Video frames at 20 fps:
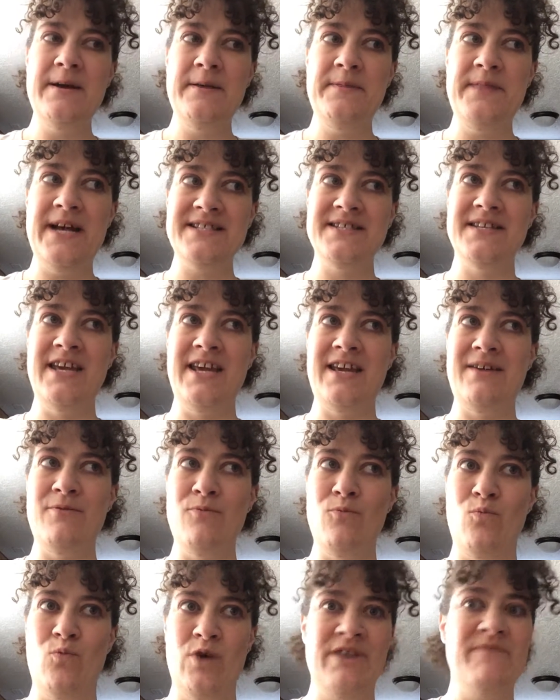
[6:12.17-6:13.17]
that's like
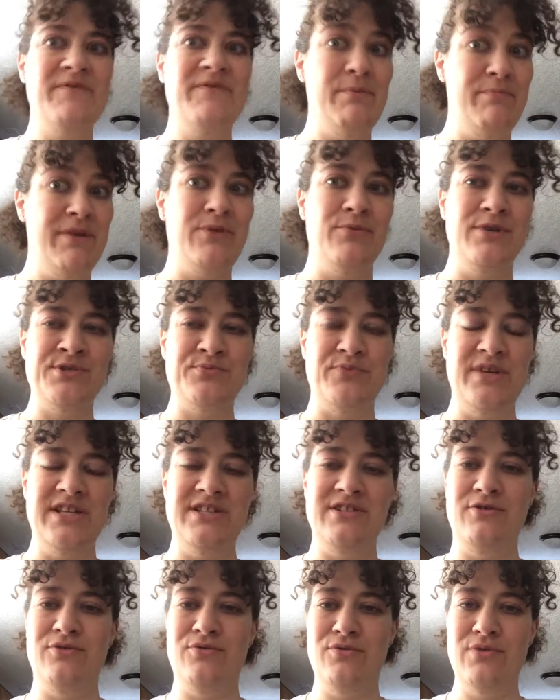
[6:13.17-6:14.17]
one of the big ones we
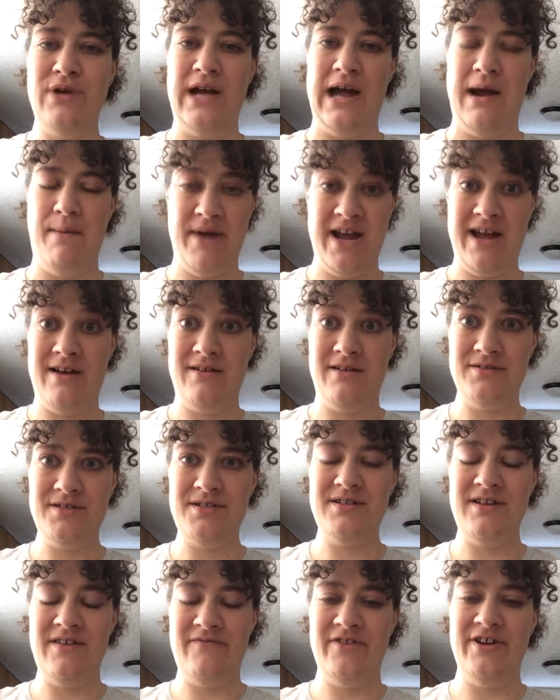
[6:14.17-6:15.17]
do at my
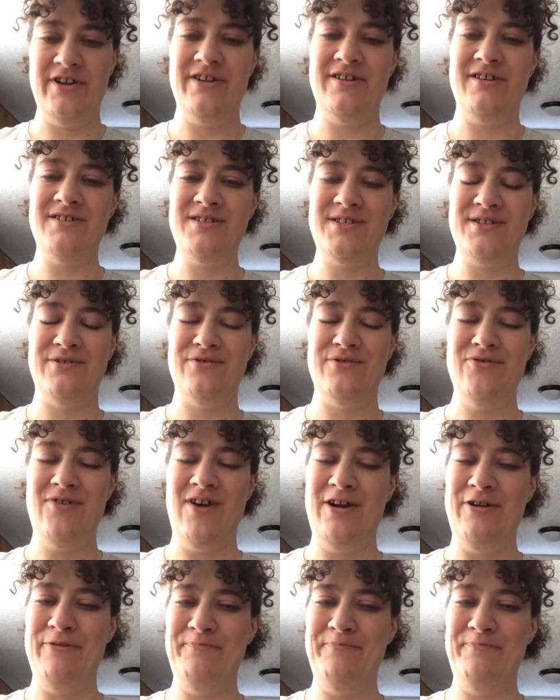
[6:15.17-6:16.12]
house every year. So